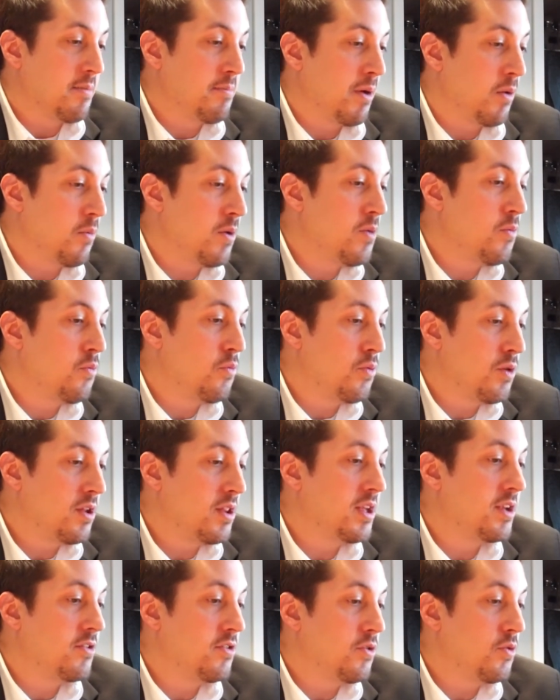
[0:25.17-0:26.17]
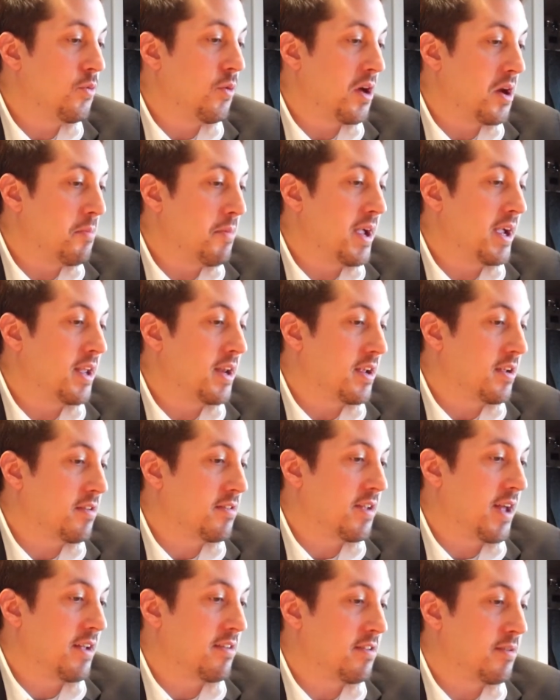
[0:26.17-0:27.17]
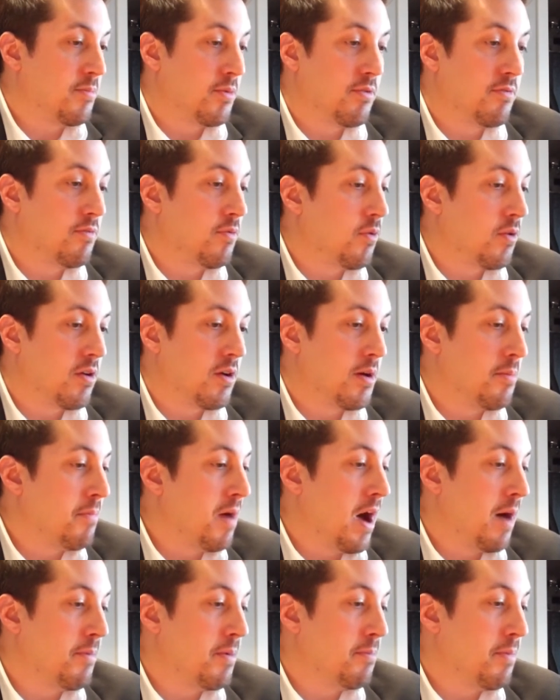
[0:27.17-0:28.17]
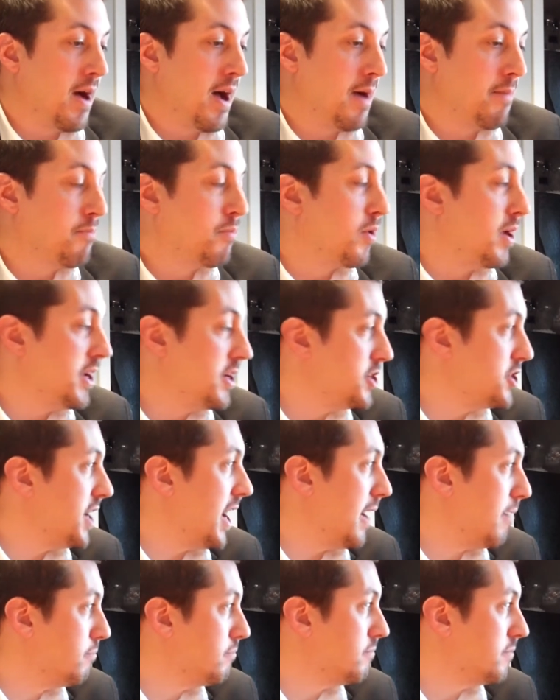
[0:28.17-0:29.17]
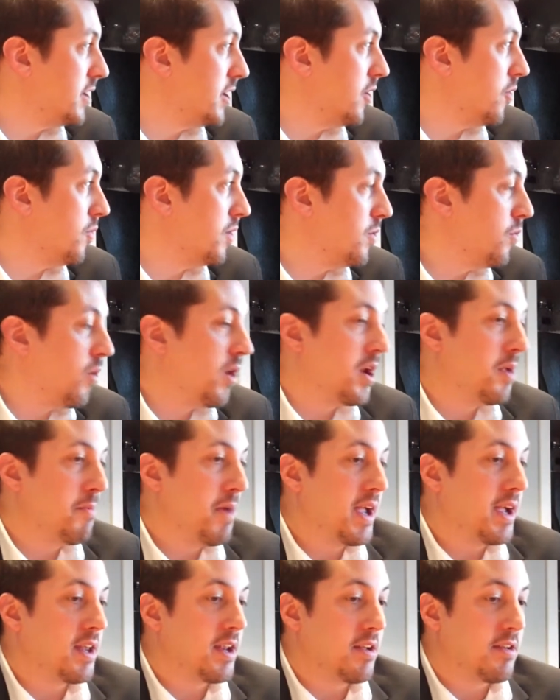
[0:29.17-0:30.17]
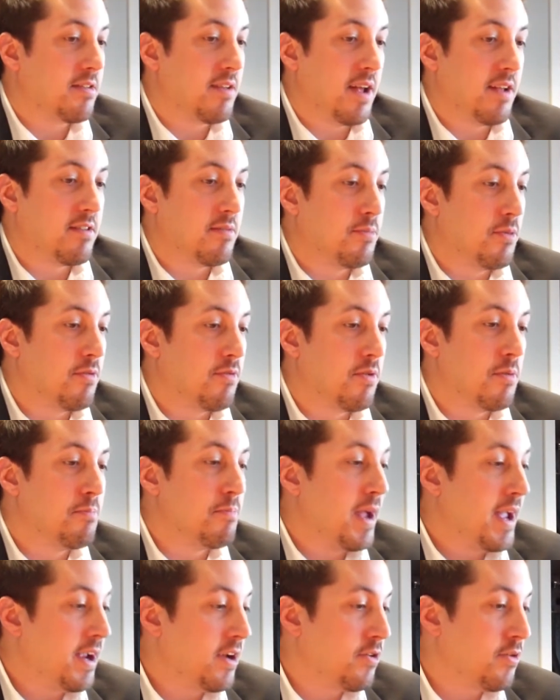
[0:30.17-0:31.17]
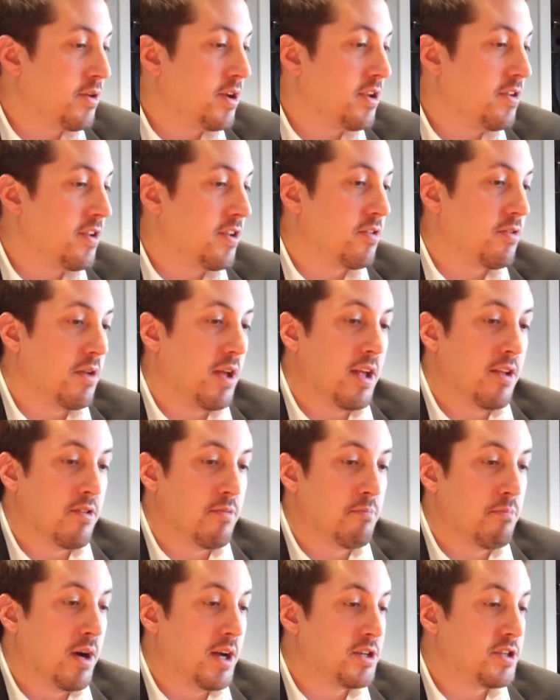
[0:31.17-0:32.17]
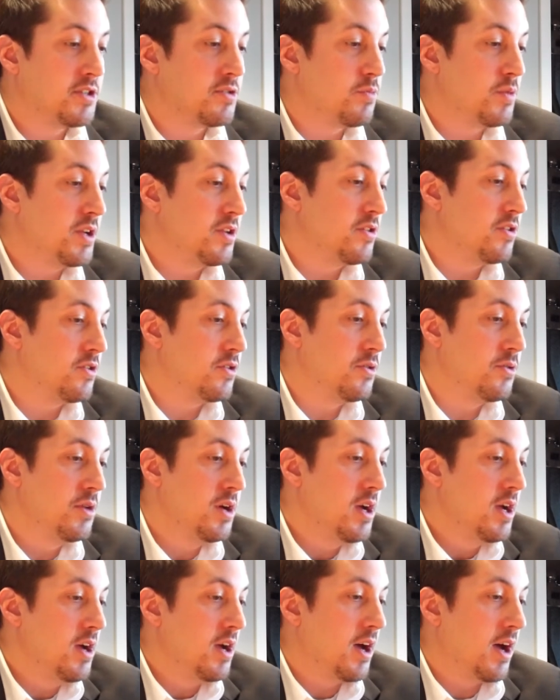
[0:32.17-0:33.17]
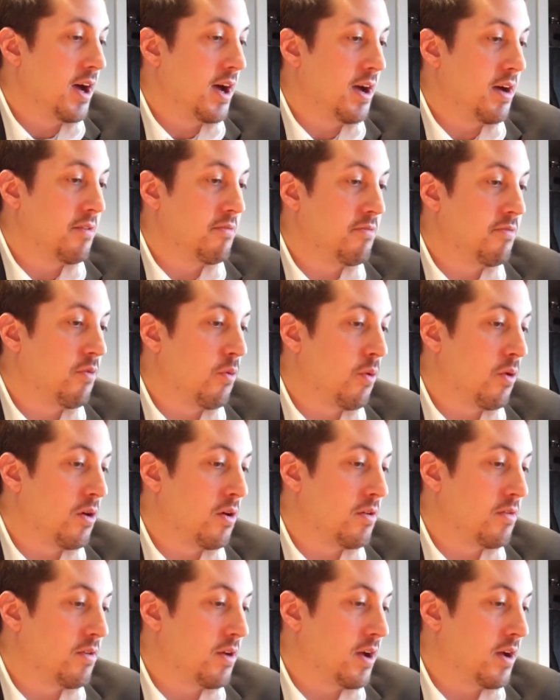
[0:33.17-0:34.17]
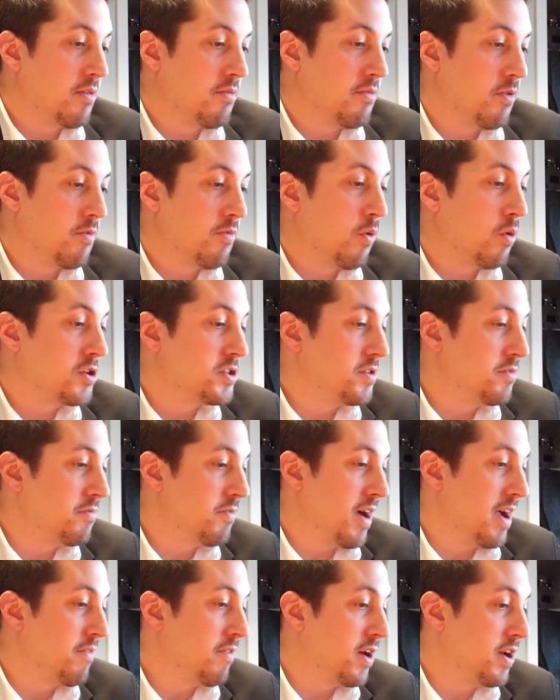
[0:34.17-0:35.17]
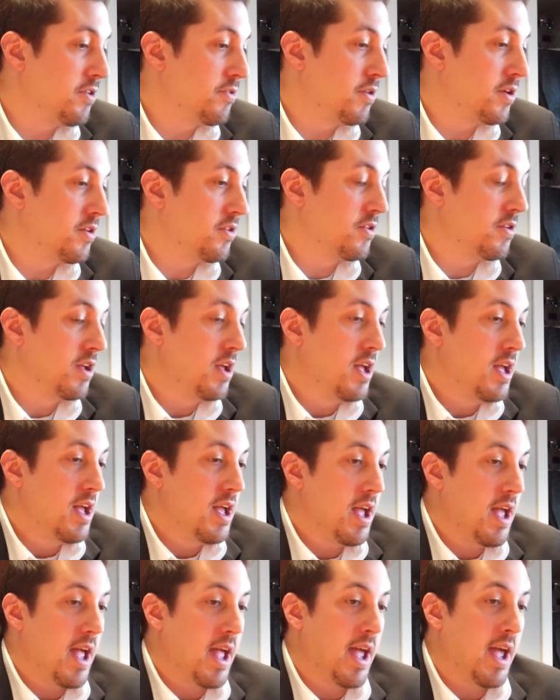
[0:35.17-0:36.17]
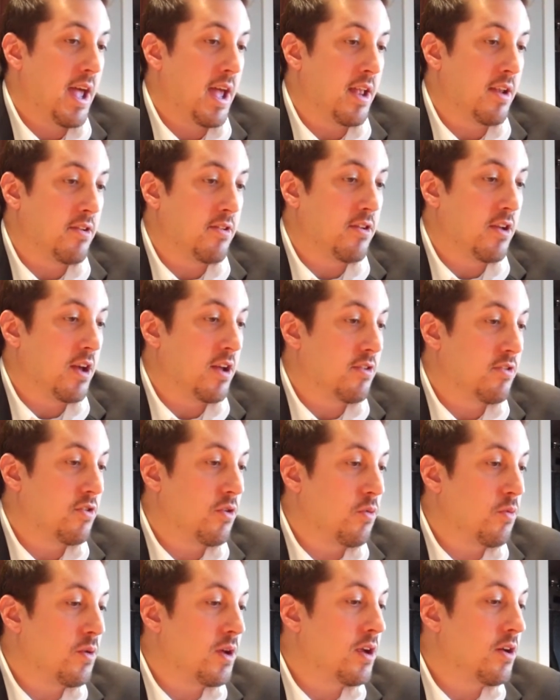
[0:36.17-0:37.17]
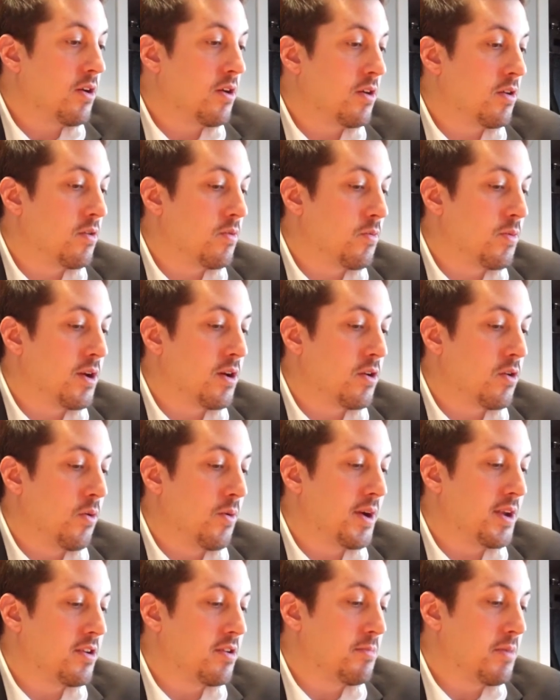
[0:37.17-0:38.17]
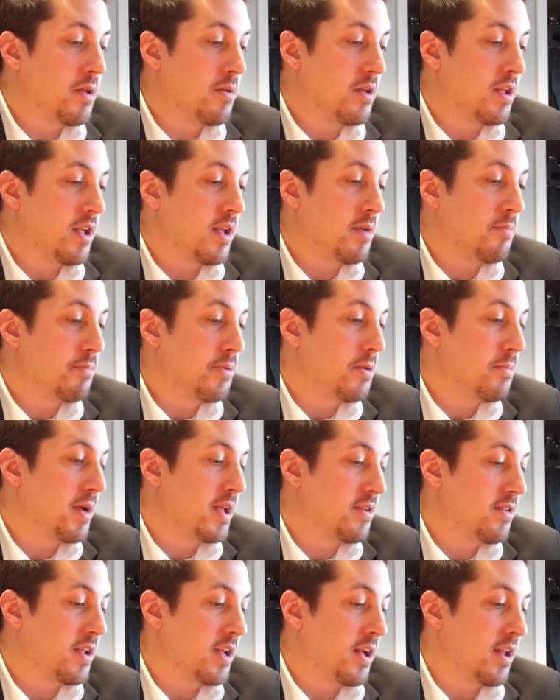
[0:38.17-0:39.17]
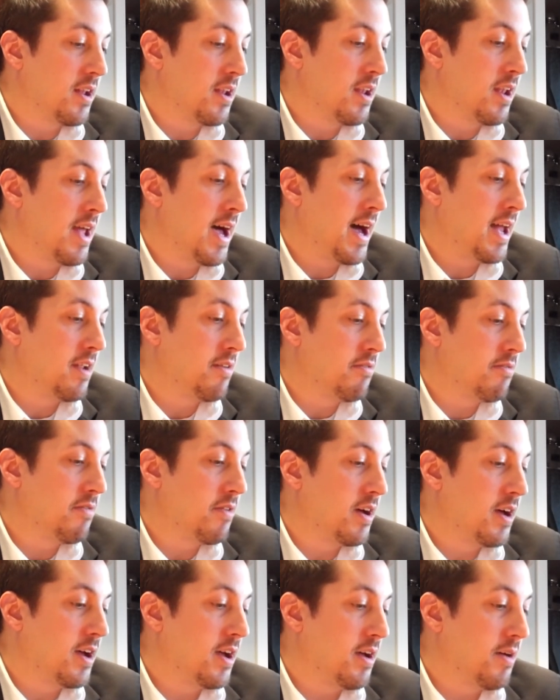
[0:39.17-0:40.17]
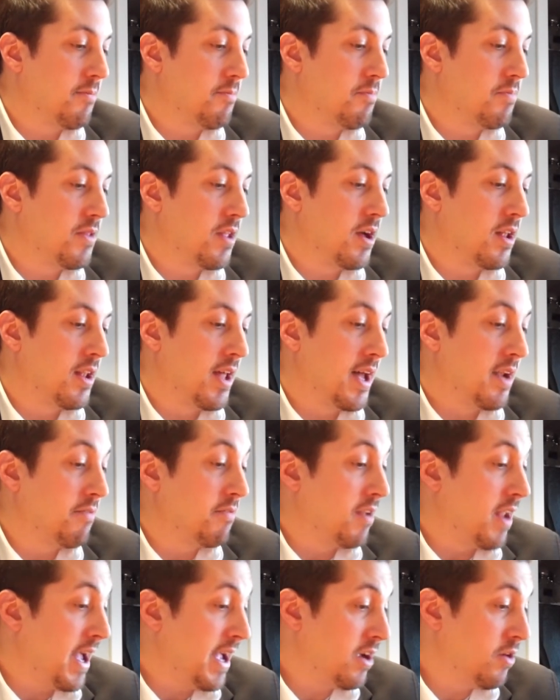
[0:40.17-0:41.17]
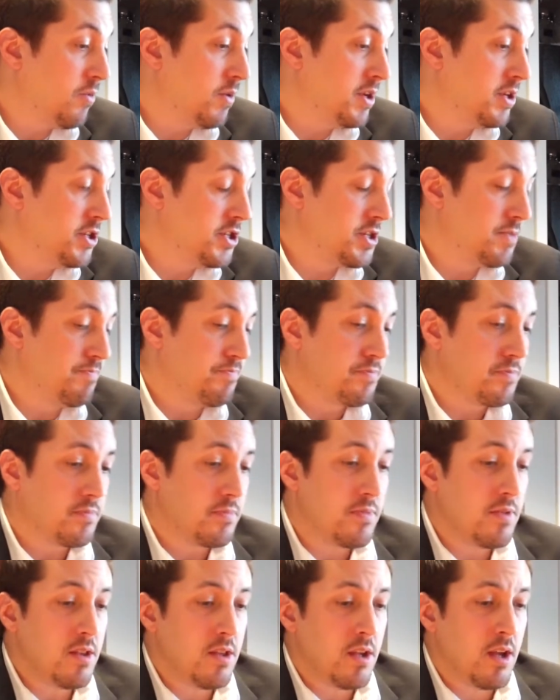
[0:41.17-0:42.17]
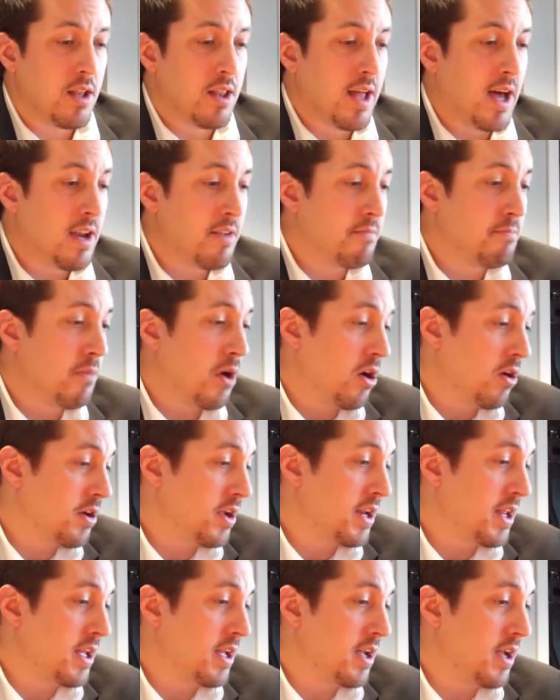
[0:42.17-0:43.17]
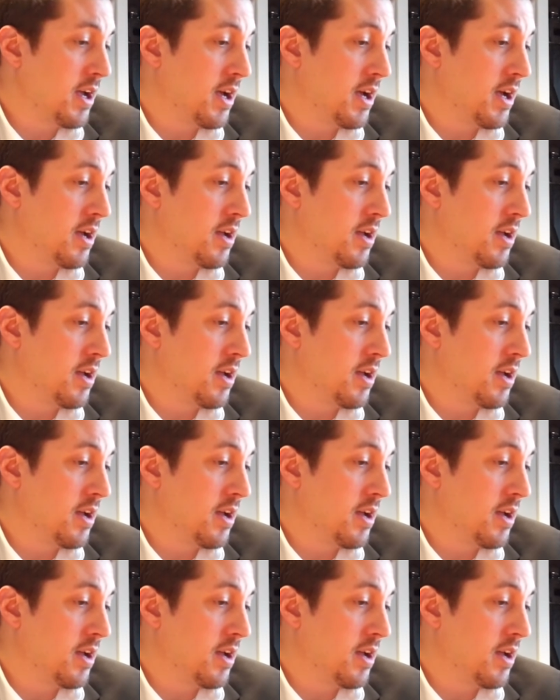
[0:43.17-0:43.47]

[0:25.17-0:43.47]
but we really do want to make it accessible for a mom and pop bread shop. You know, we want to make it accessible for bakeries as much as we do for Fortune 500s. And so we are going to be implementing a lot of language, a lot of marketing